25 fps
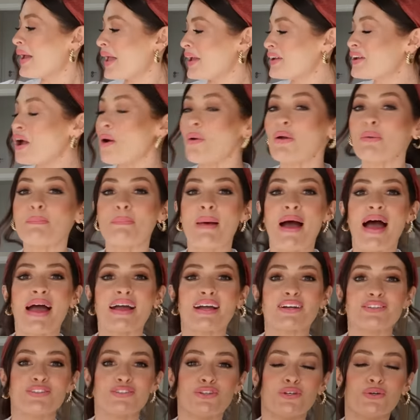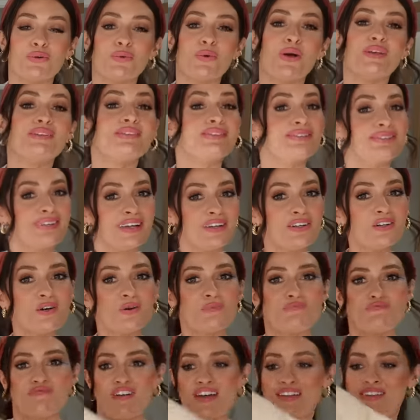Okay, going back to
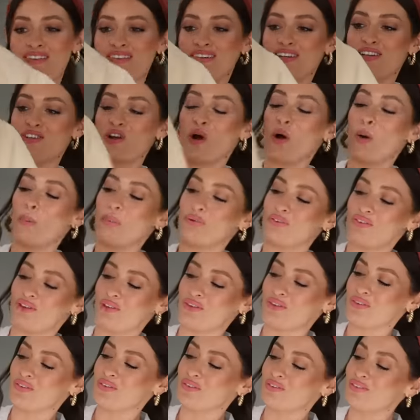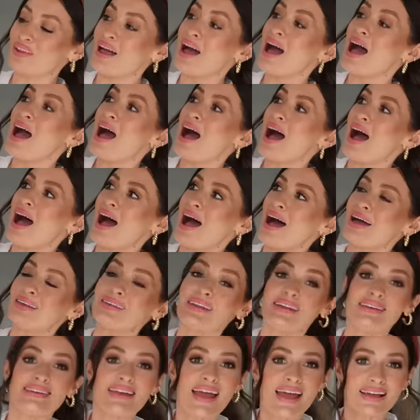single-breasted options,
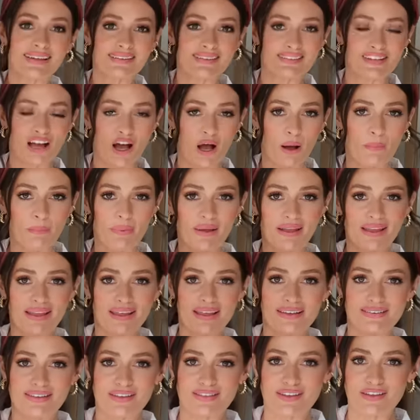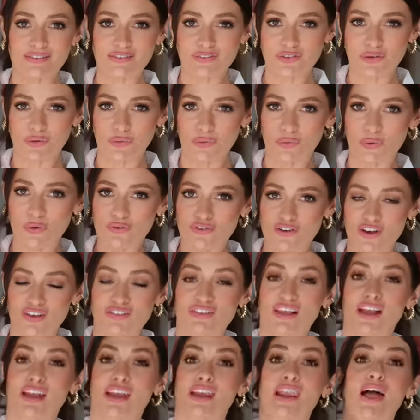and next up is this
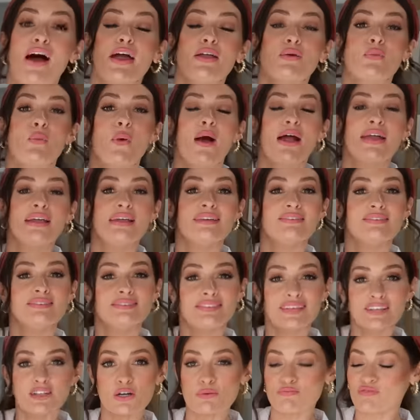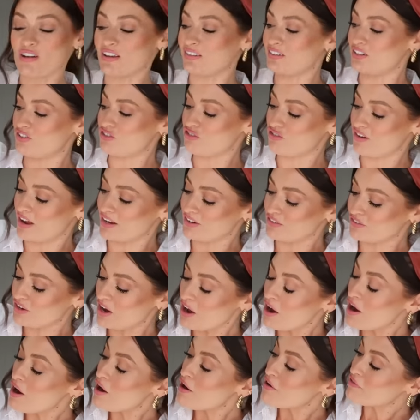gorgeous lightweight single-breasted trench
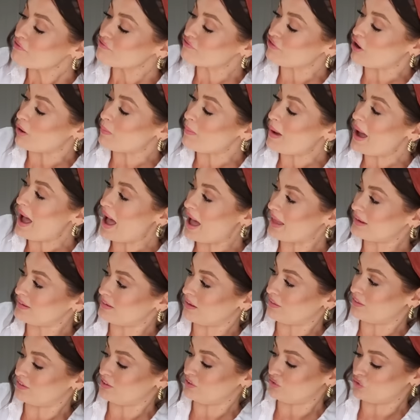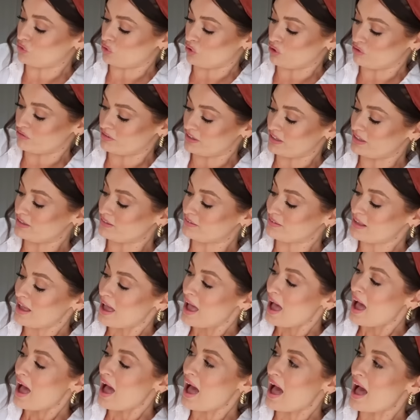from And Other Stories.
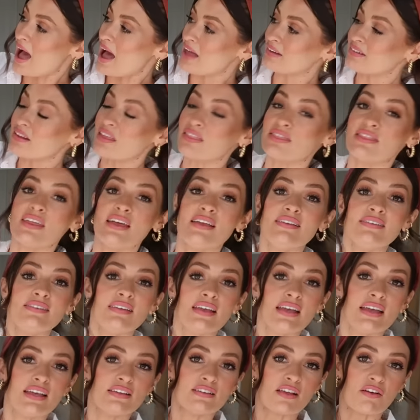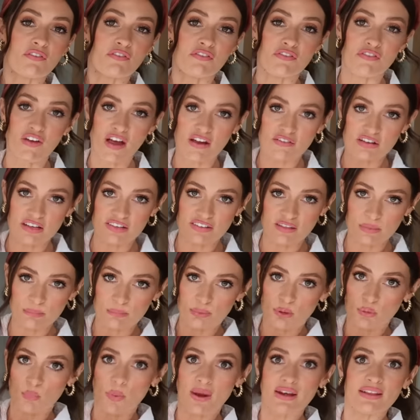And this is very
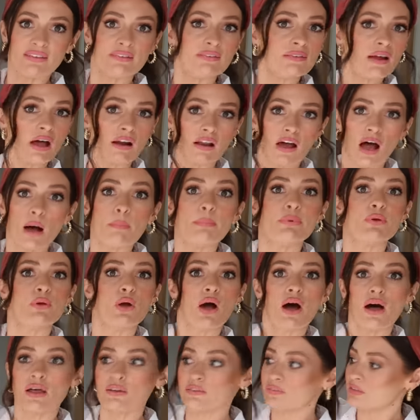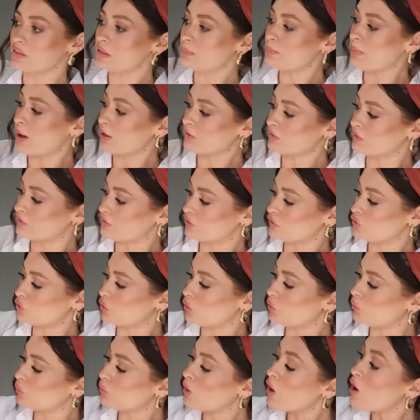simple. When it's done up, you can't see the buttons at
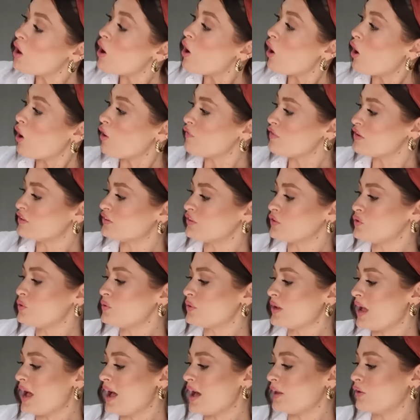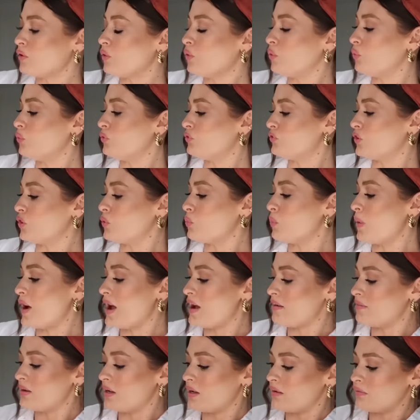all. Obviously you can also
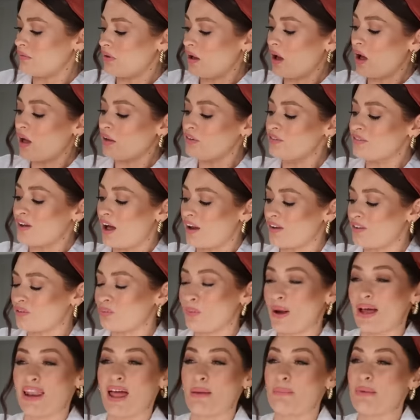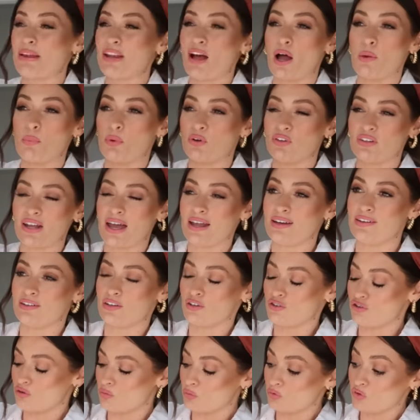wear it undone as well. I mean, I would
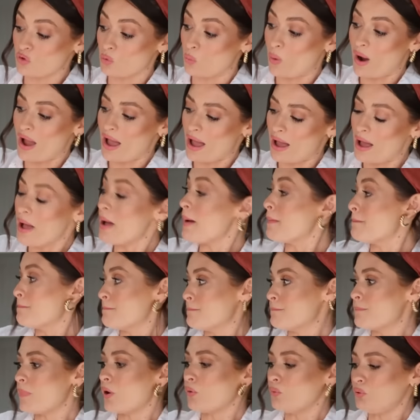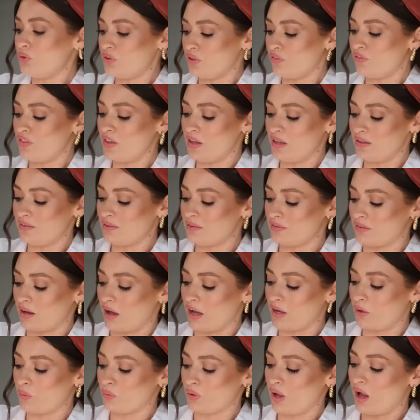tend to wear most of these
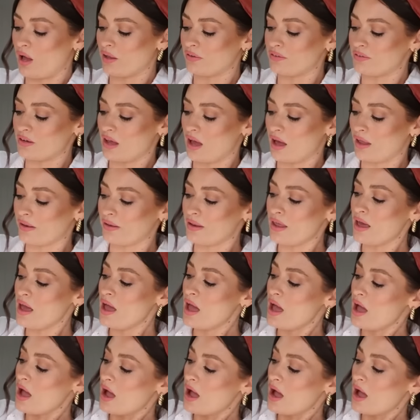styled undone.